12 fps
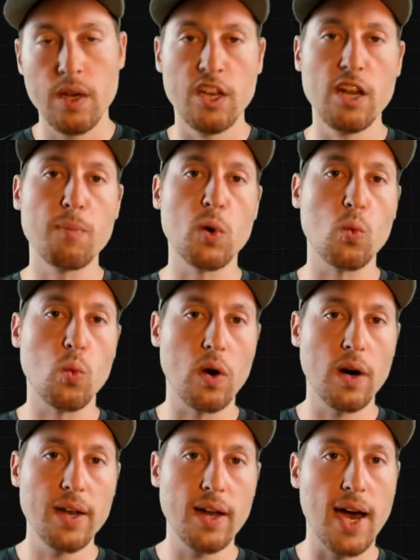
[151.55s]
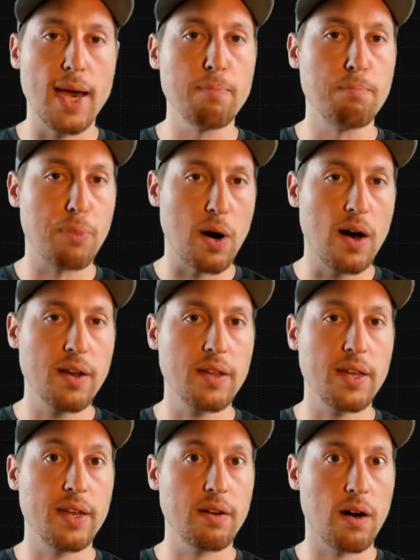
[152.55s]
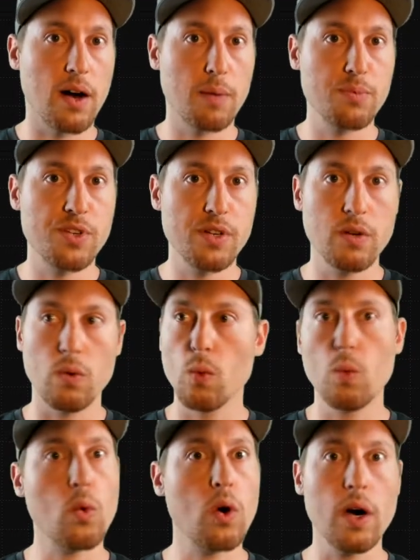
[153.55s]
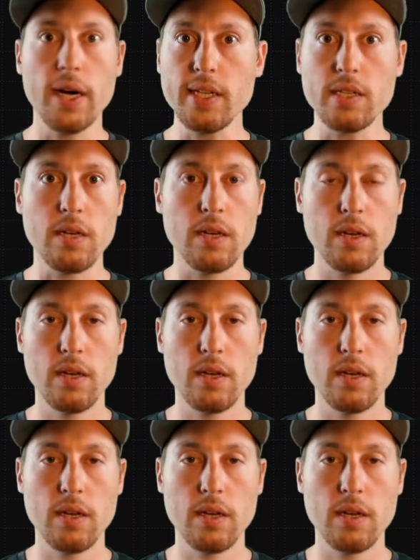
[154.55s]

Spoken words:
Number one, I bought an option. What?